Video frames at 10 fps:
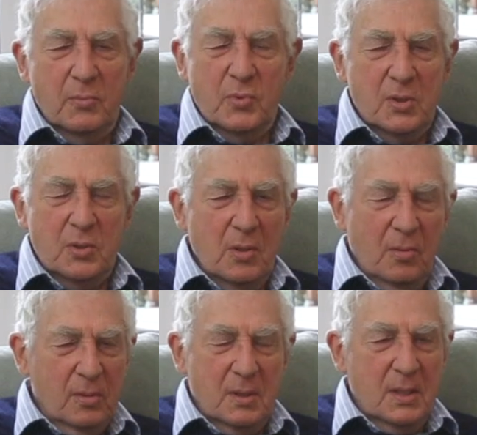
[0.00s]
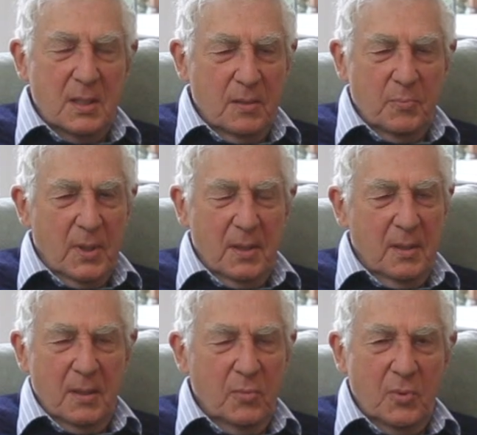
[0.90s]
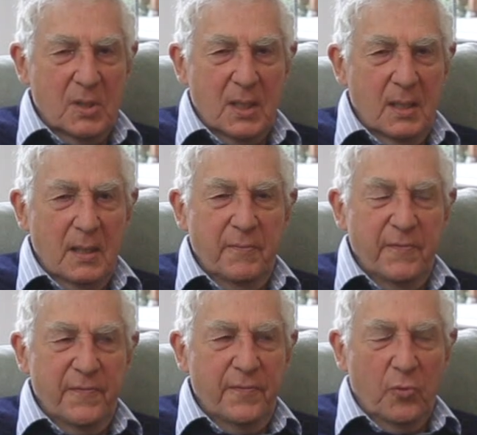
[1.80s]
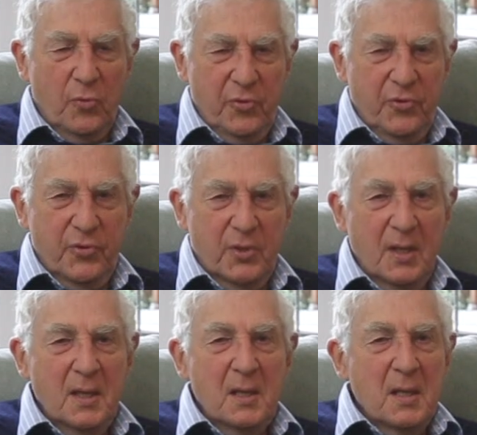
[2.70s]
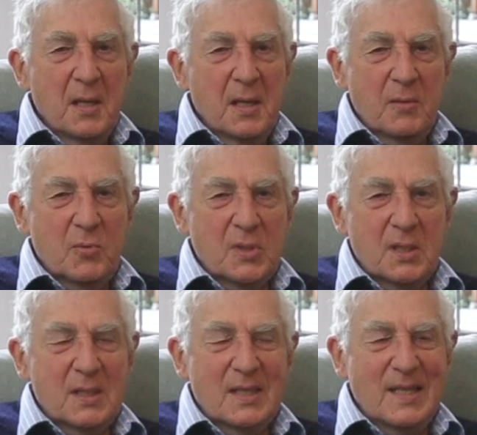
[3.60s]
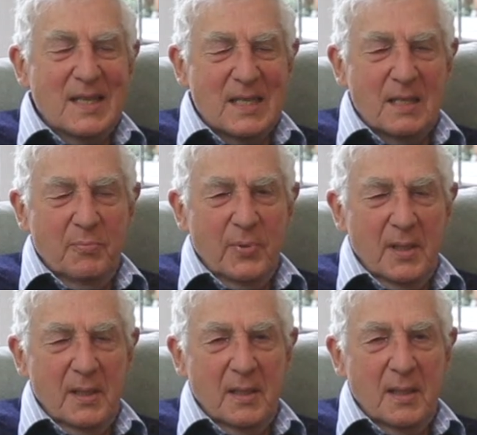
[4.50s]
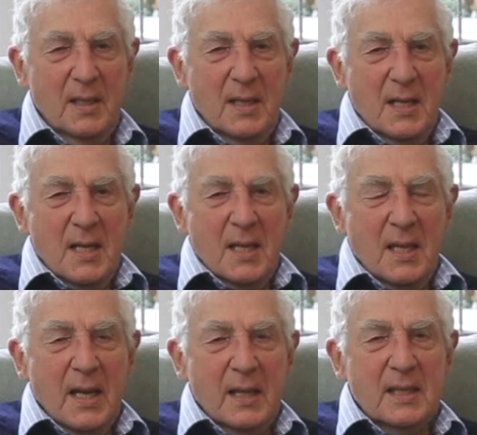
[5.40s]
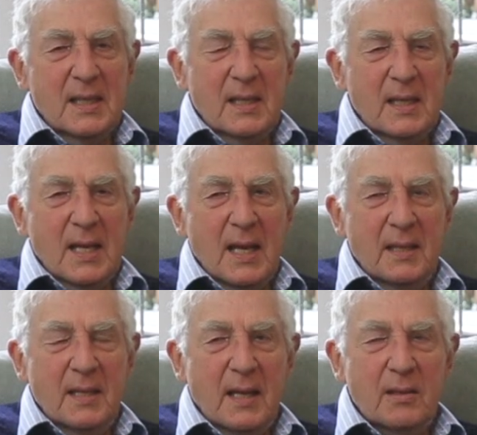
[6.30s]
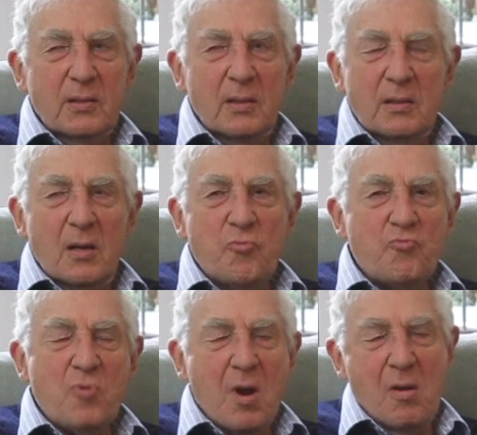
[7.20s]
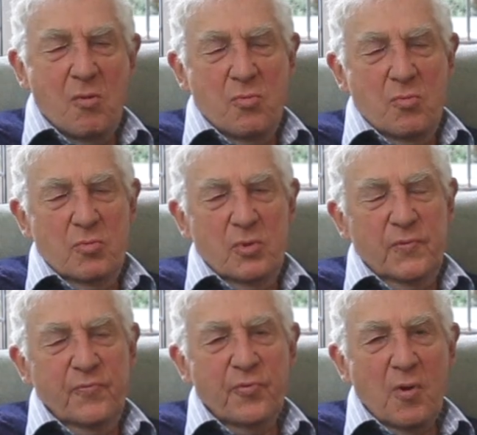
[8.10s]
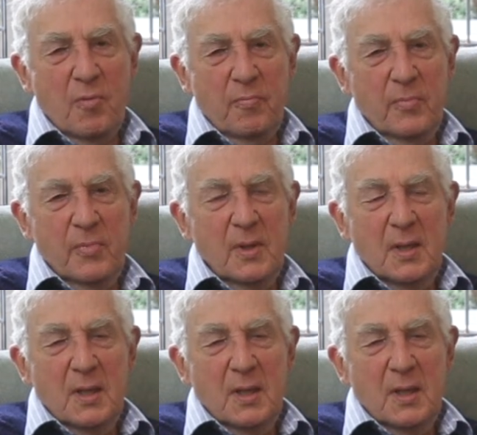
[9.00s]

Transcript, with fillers: it was not discipline that was enforced. It was discipline that, that arose from